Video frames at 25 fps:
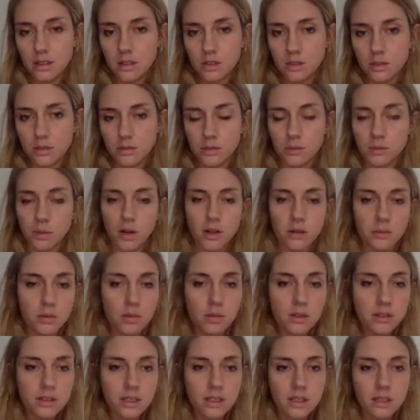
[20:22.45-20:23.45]
So for
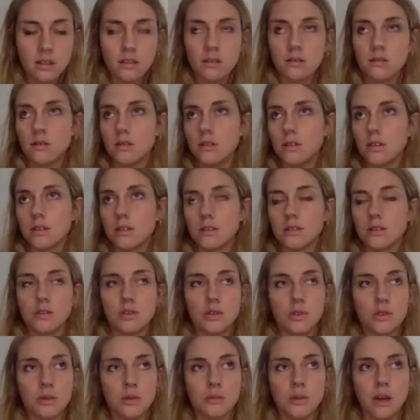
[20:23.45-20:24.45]
bodybuilding, you could
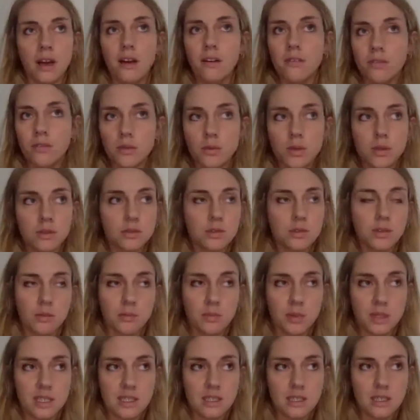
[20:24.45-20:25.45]
assume everyone who's
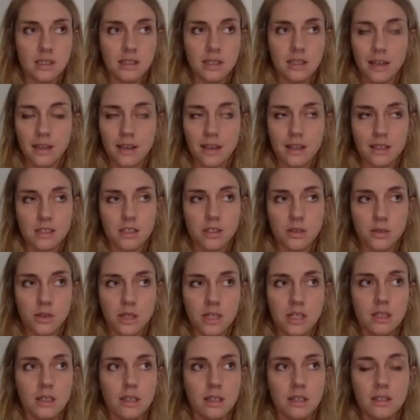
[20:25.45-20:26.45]
competing in that
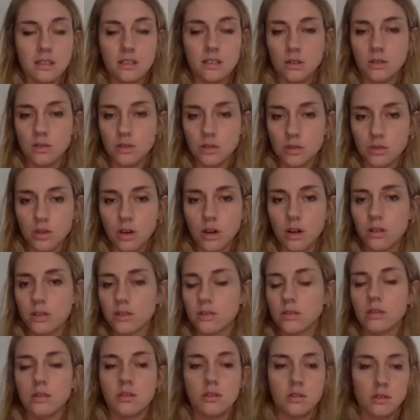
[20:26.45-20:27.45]
category is under
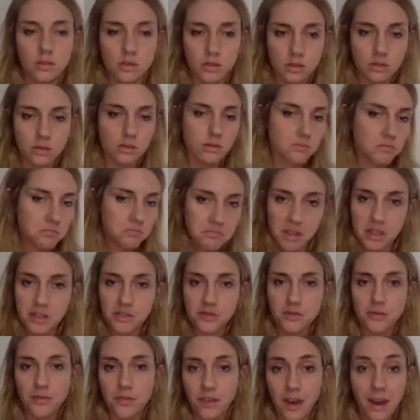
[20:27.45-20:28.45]
drugs. So it's
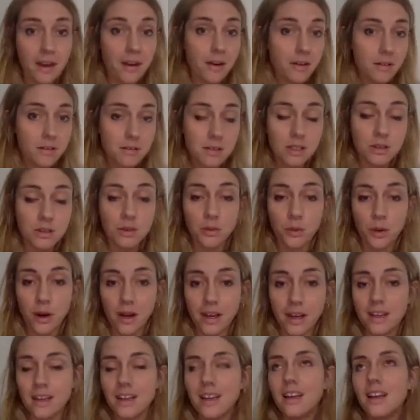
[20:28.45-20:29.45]
fair in a
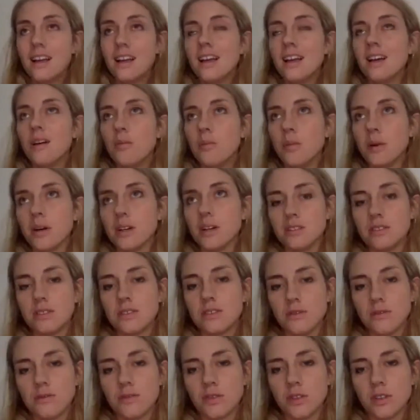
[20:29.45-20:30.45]
way. But
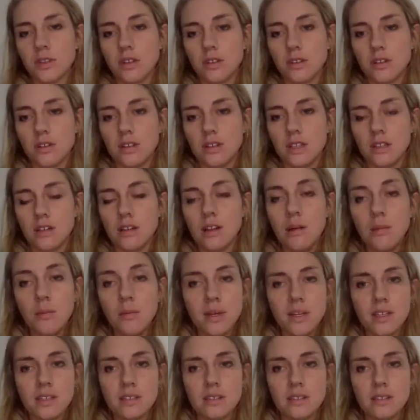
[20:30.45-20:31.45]
for the, the
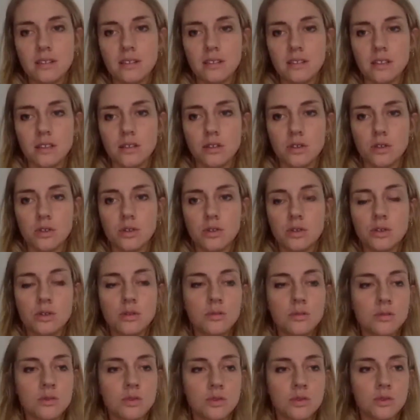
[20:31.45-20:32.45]
Olympics, they're
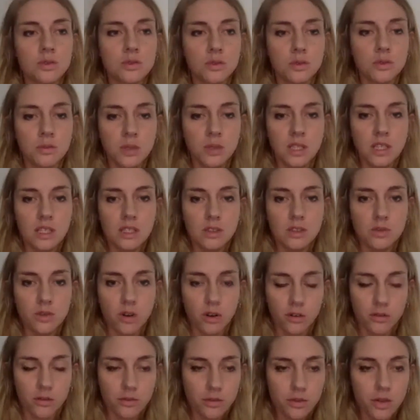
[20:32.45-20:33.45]
assumed to be
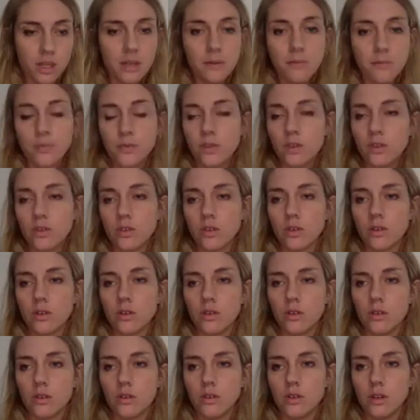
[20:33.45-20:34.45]
drug-free.
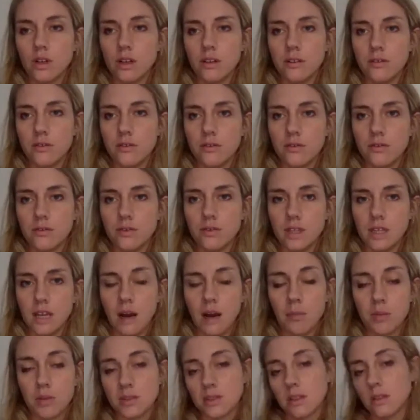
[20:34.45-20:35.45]
So if it
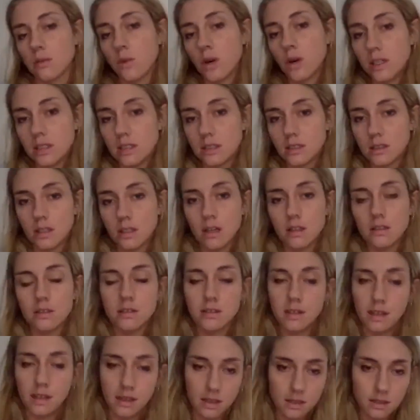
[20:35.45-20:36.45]
happens that one is not,
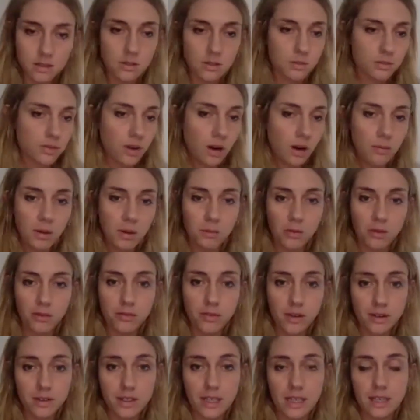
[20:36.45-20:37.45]
then it's a problem of
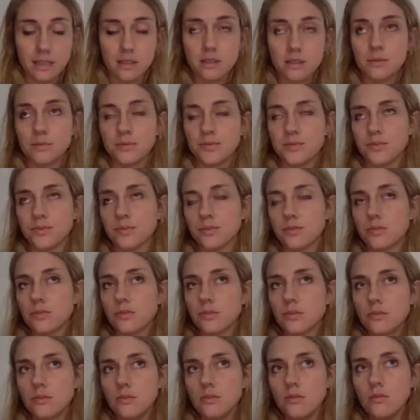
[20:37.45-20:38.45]
fairness.
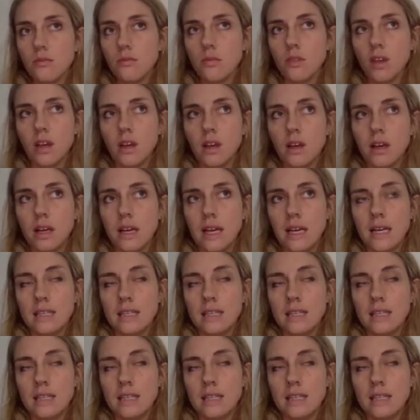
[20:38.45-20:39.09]
Right.